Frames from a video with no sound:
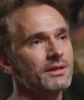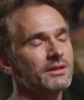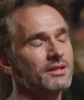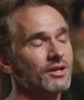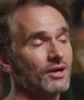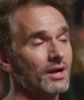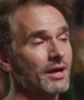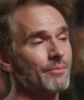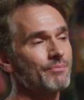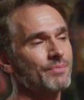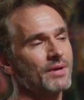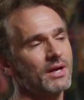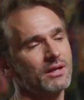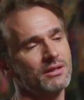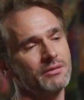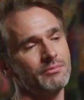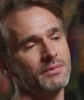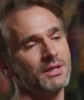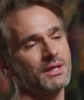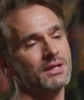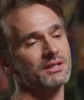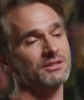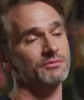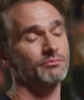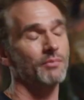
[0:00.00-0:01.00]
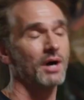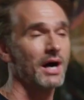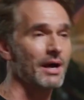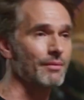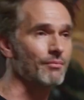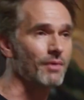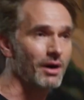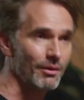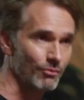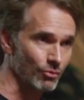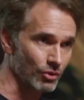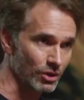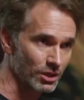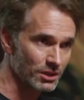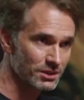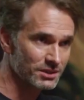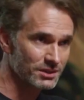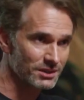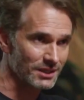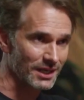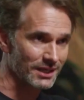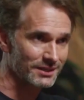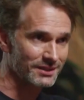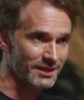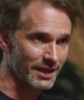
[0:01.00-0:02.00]
They're not better than me because my mom
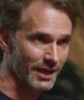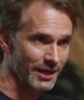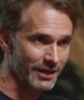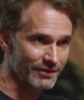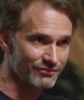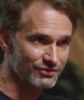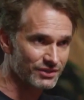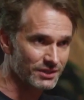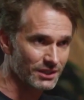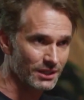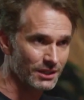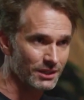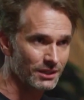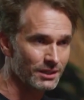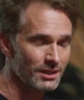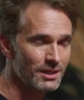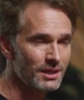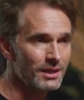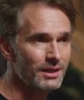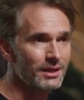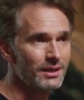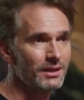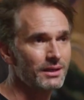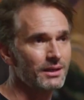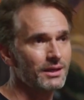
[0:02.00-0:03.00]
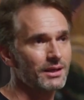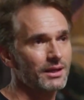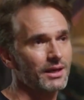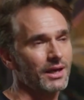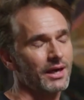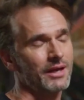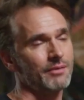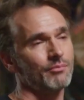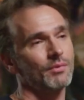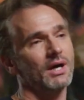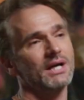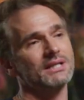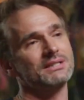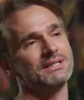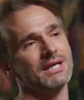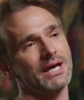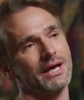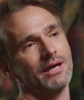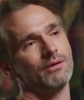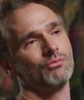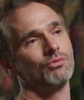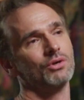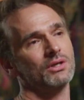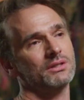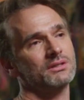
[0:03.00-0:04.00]
works at K F C and my
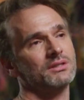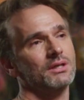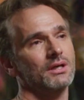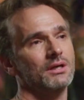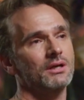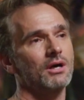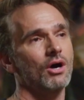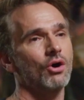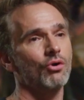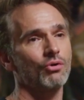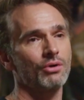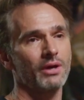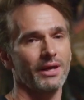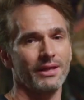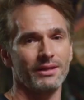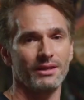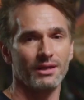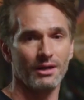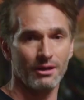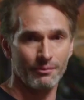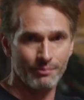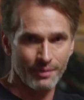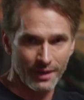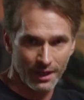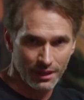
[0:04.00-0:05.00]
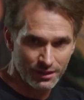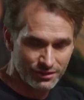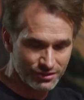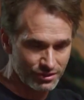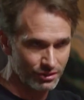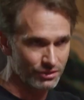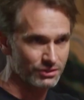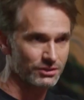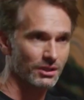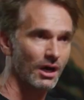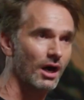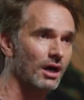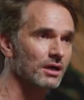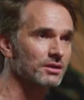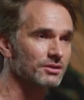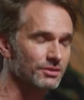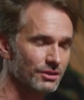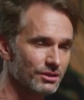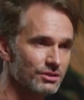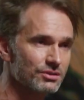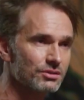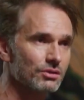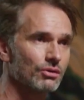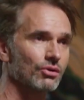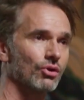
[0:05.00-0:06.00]
dad works at Coke and their parents are
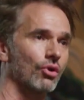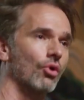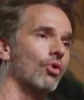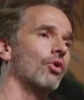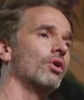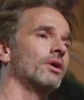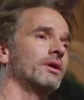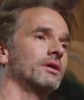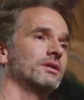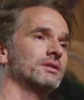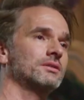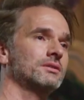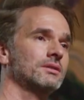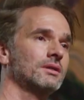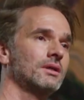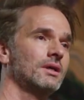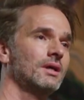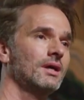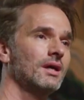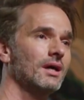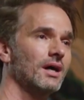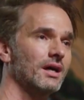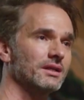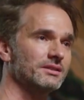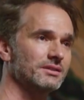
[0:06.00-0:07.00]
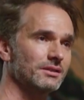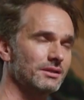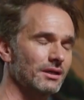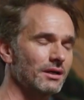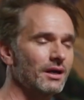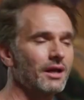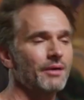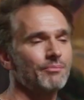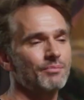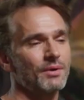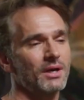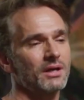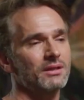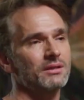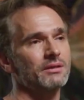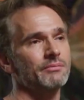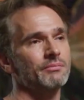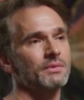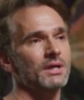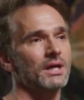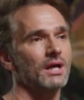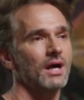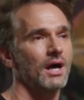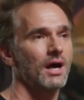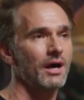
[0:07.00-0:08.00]
doctors or lawyers. I said, they're not better than
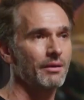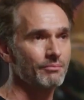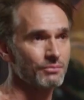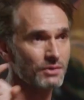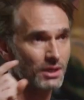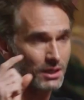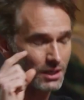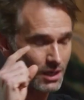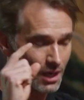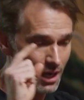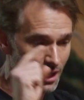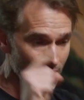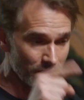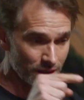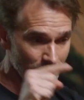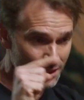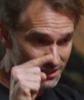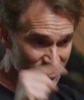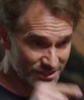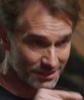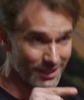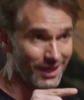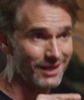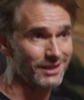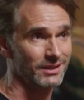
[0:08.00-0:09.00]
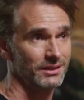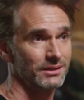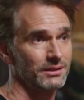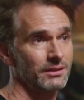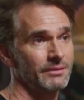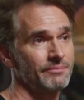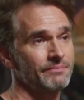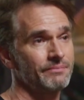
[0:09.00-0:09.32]
me. I'm gonna, I'm gonna study.